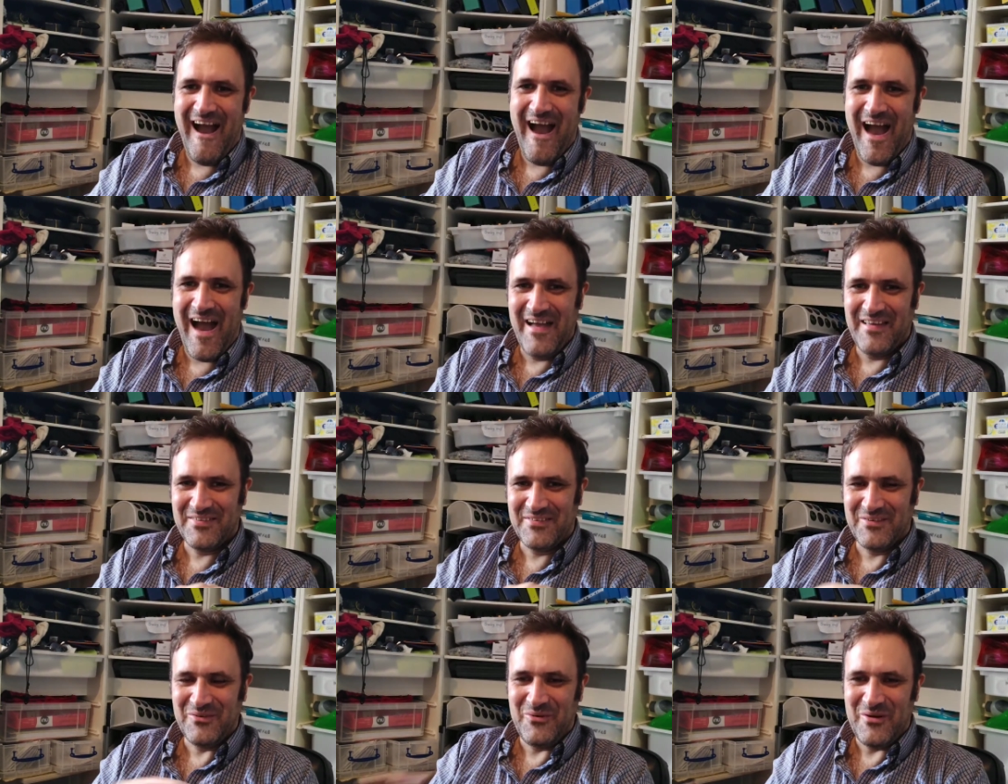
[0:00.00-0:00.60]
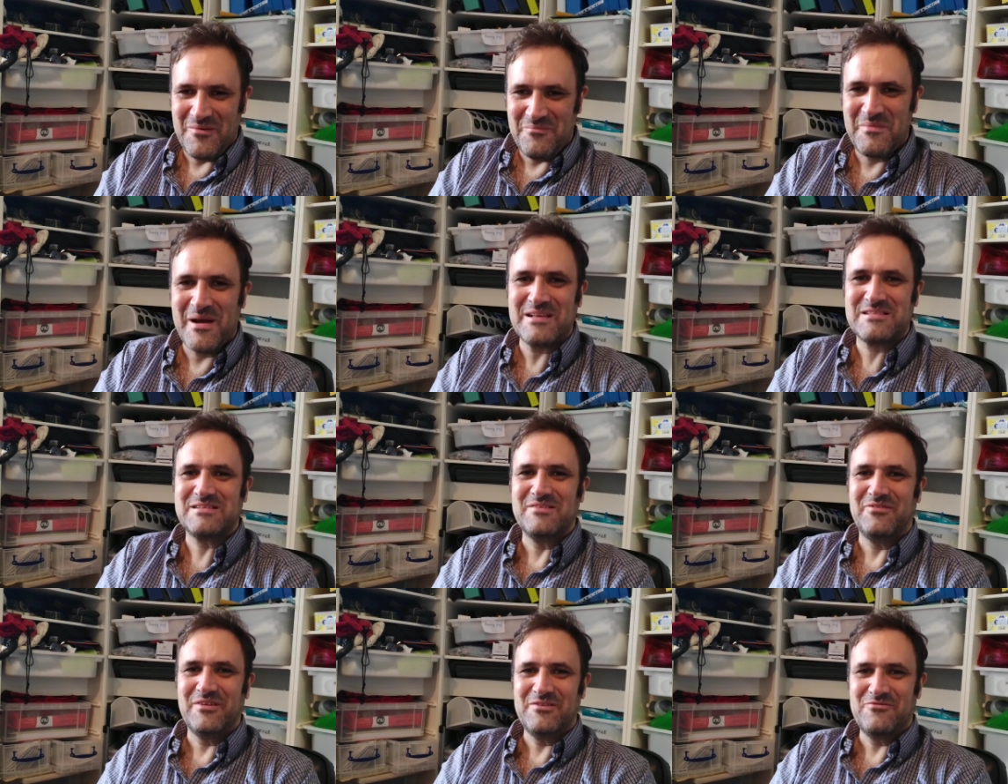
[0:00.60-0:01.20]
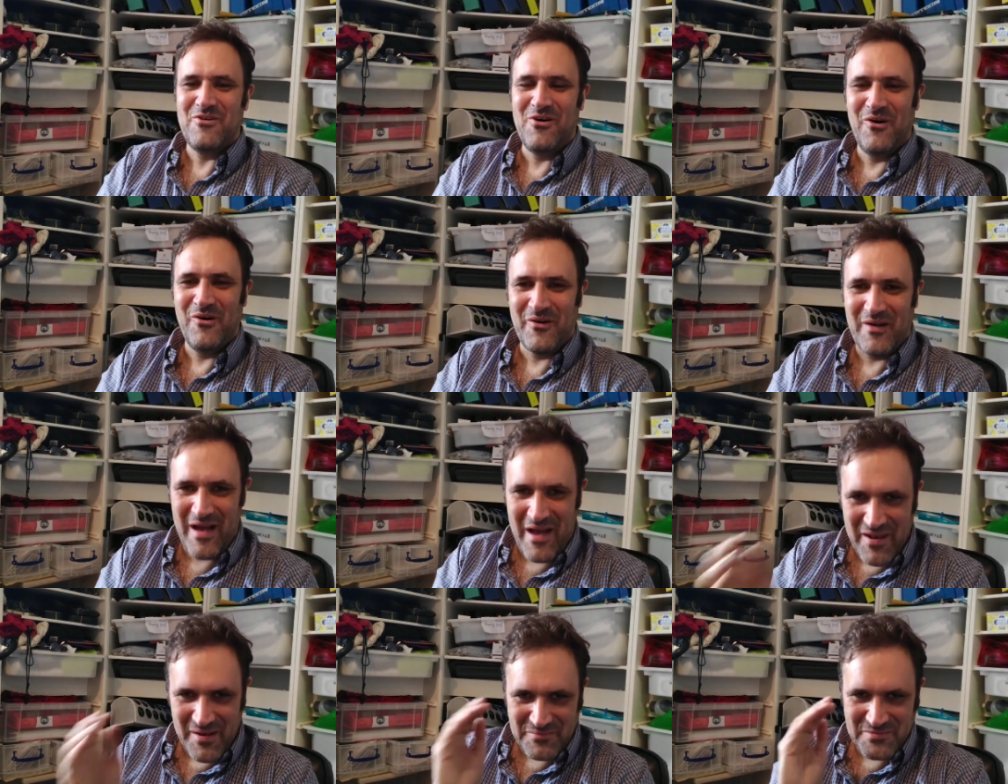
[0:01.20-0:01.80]
and do it massively
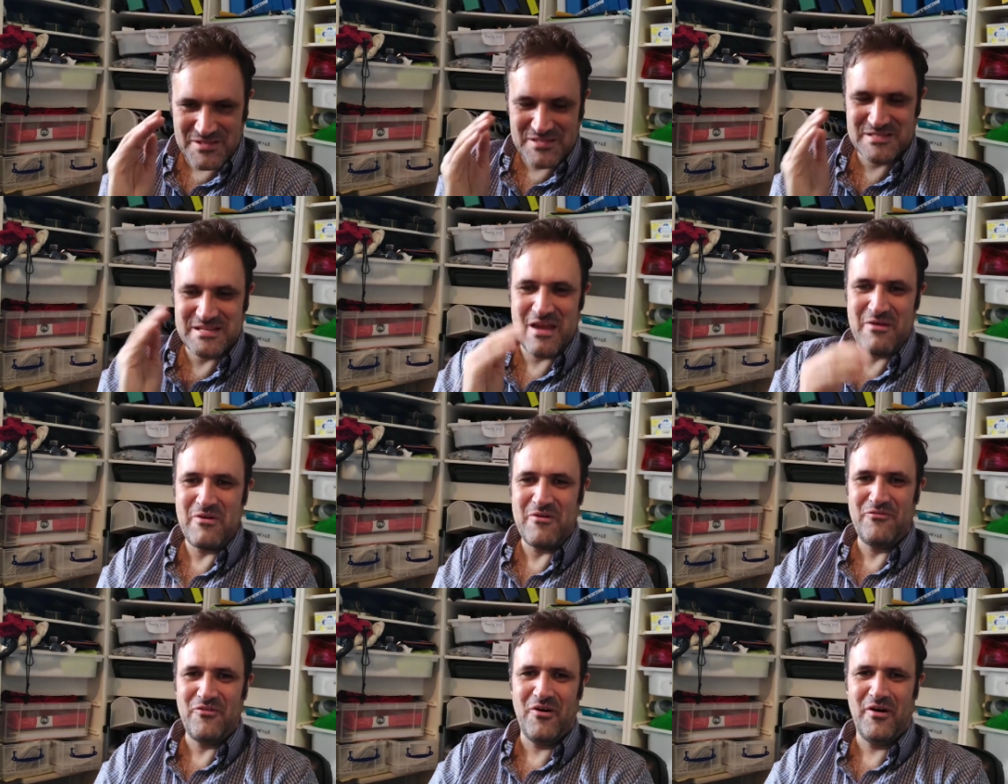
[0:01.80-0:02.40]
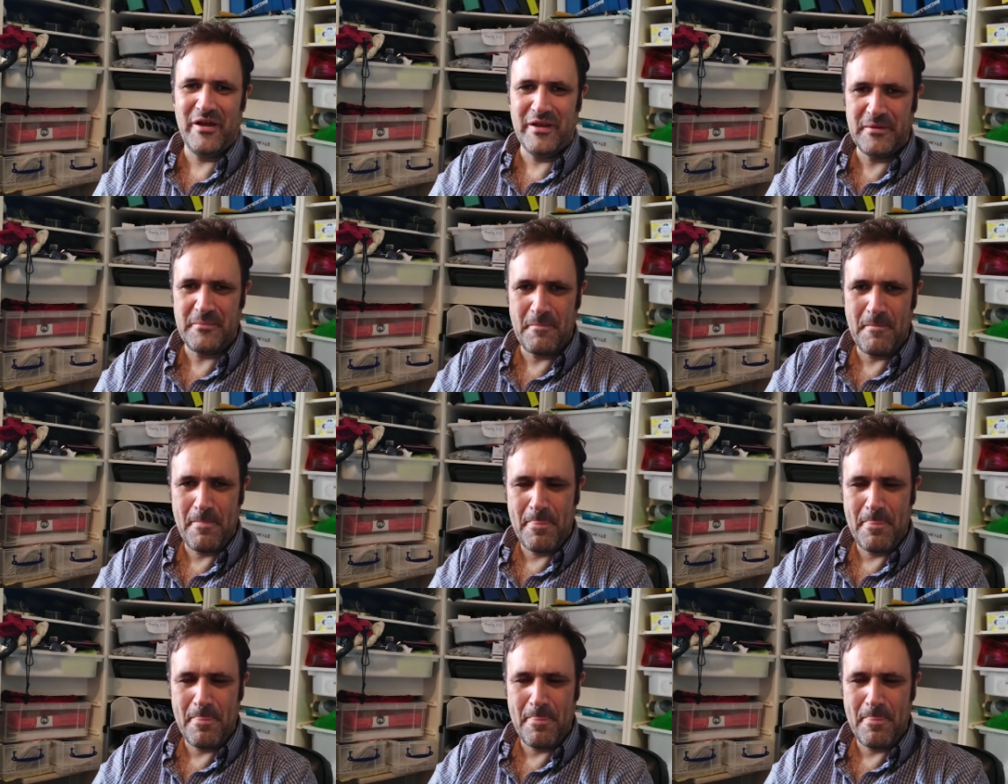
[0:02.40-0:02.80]
wrong, and I'm just terrified."